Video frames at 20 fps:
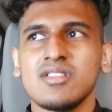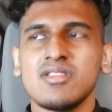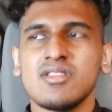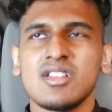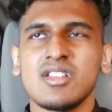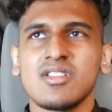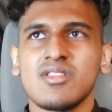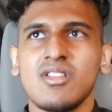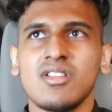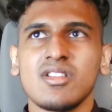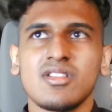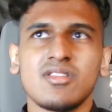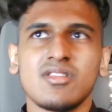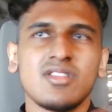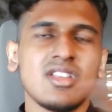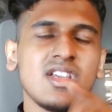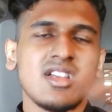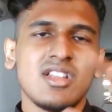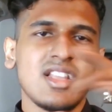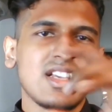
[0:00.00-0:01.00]
Not the card,
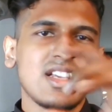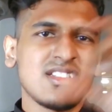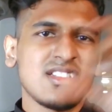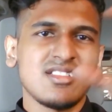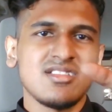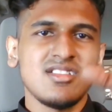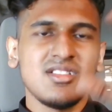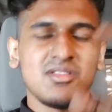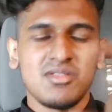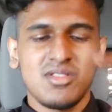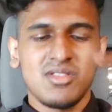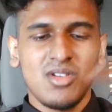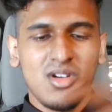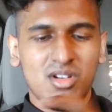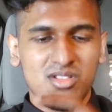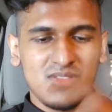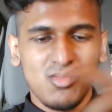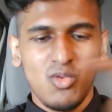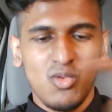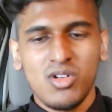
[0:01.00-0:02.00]
yeah, like a, you know,
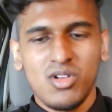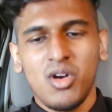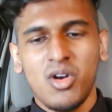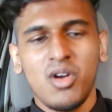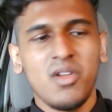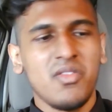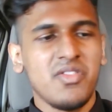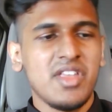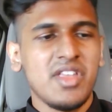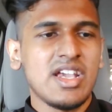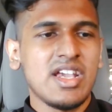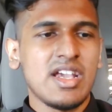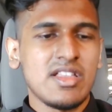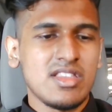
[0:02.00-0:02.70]
small card thing,